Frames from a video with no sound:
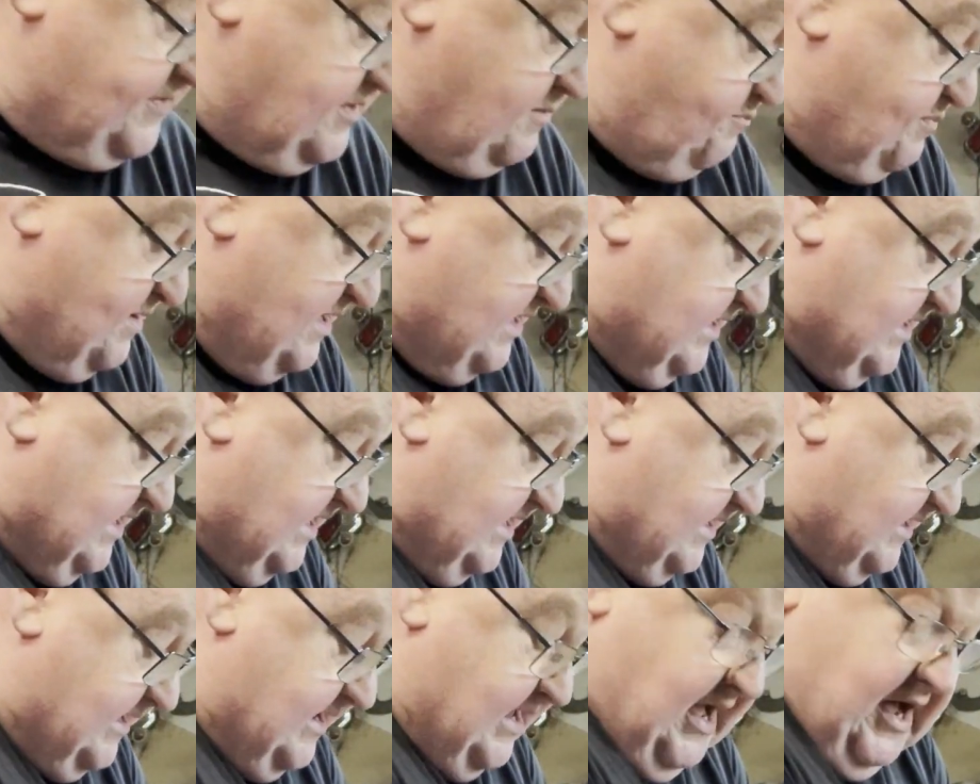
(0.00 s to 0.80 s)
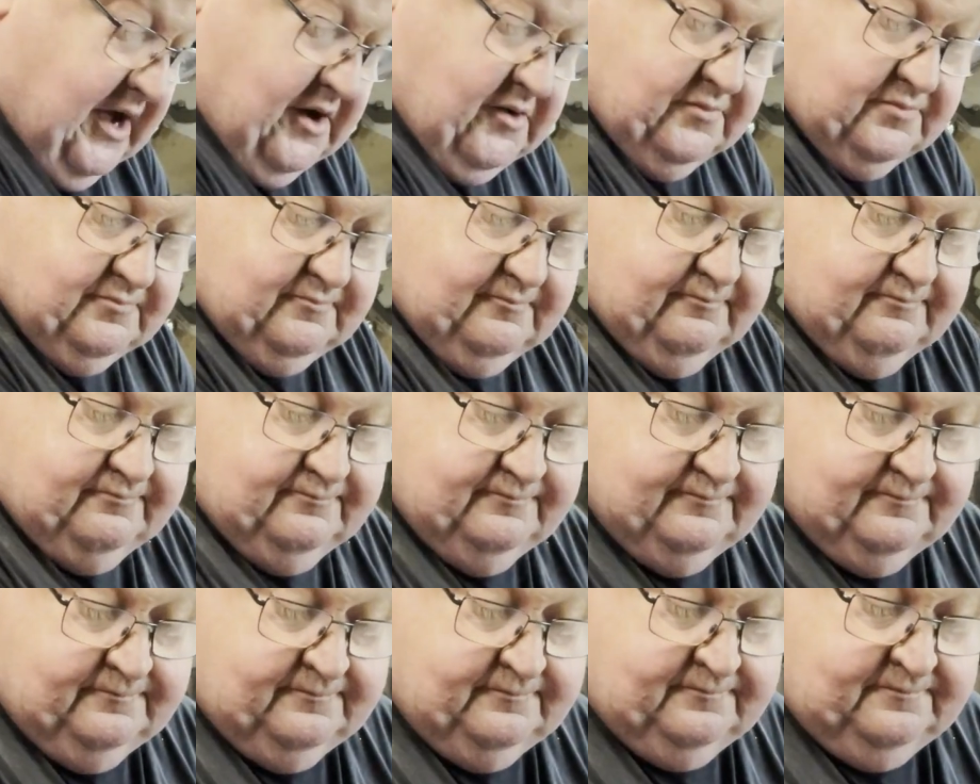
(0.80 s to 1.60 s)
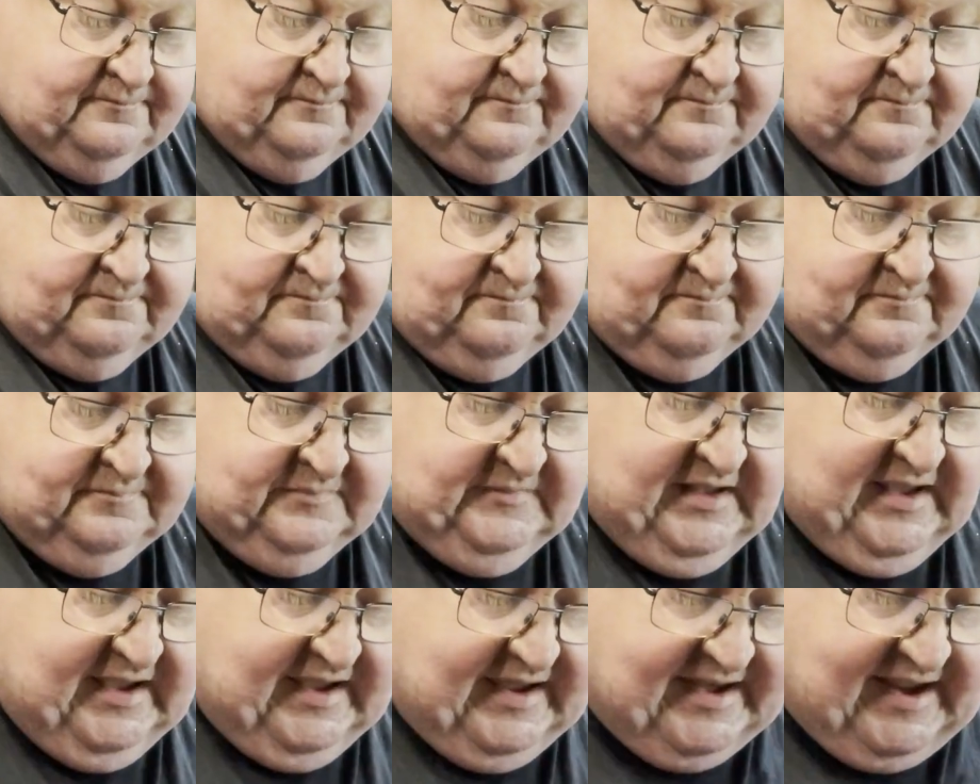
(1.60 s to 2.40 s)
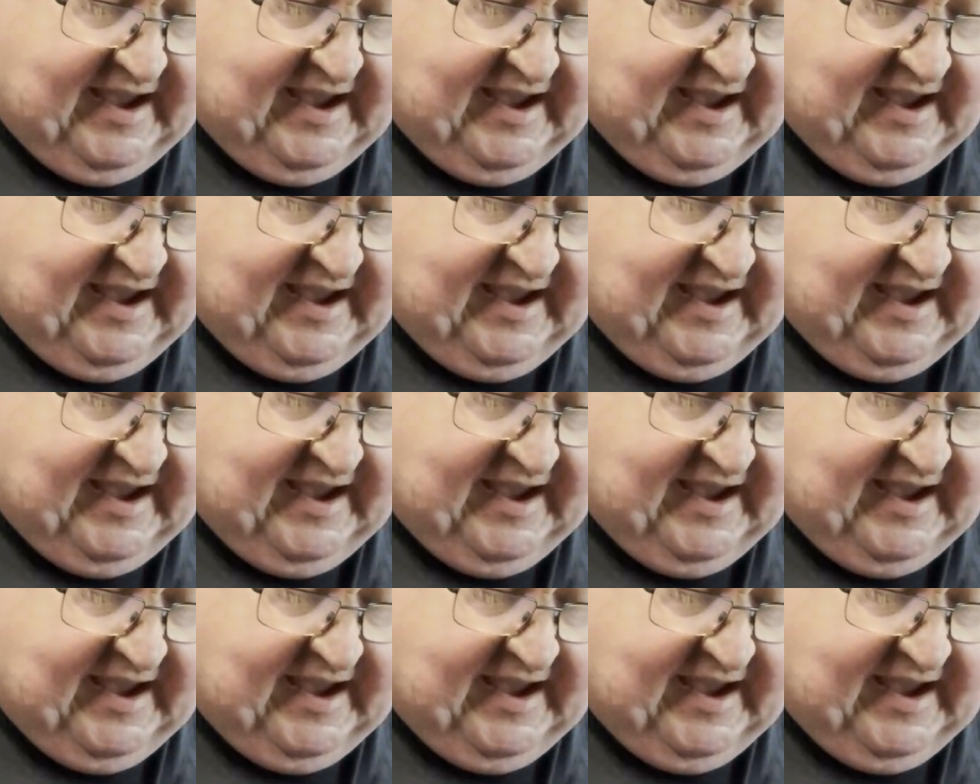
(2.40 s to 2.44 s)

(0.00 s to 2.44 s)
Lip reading: the big gear to go. it